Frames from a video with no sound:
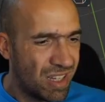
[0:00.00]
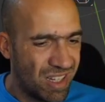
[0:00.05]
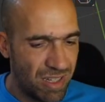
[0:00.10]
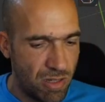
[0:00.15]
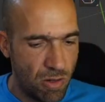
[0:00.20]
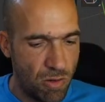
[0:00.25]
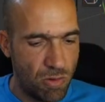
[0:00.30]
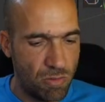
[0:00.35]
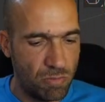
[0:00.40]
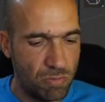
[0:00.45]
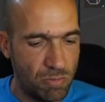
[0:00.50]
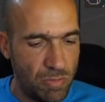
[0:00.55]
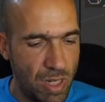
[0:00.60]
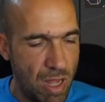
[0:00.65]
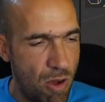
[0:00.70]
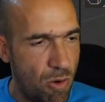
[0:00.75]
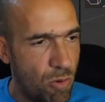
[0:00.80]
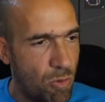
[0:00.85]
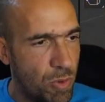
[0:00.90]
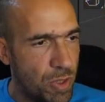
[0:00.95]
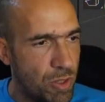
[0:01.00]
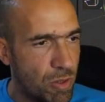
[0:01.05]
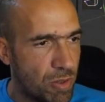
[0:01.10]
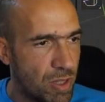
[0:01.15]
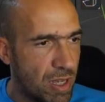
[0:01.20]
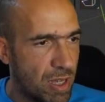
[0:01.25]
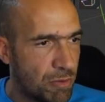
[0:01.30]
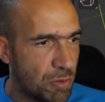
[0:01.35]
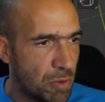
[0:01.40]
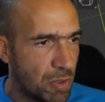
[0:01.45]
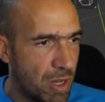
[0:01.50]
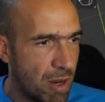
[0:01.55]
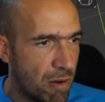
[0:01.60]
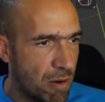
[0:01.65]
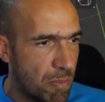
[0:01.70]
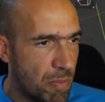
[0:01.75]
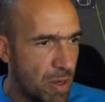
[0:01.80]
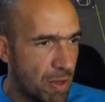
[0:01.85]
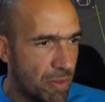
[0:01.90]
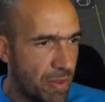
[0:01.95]
So now we don't have to
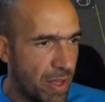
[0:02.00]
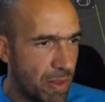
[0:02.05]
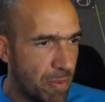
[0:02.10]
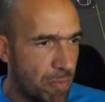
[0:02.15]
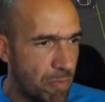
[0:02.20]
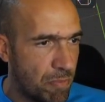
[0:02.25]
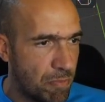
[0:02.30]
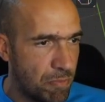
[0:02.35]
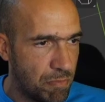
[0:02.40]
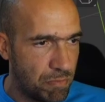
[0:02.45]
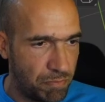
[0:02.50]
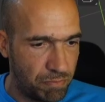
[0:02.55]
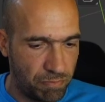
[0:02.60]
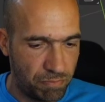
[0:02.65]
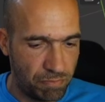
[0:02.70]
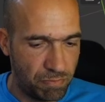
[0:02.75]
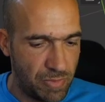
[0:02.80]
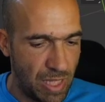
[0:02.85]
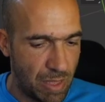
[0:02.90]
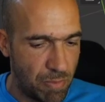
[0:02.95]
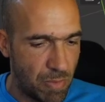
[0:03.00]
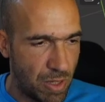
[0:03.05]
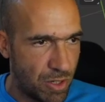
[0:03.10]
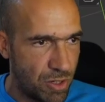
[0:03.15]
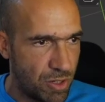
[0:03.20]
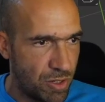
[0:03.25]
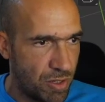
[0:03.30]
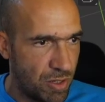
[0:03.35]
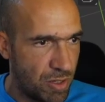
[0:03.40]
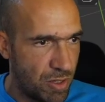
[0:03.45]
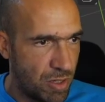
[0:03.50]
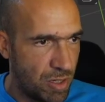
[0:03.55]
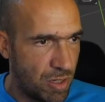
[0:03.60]
care about that much.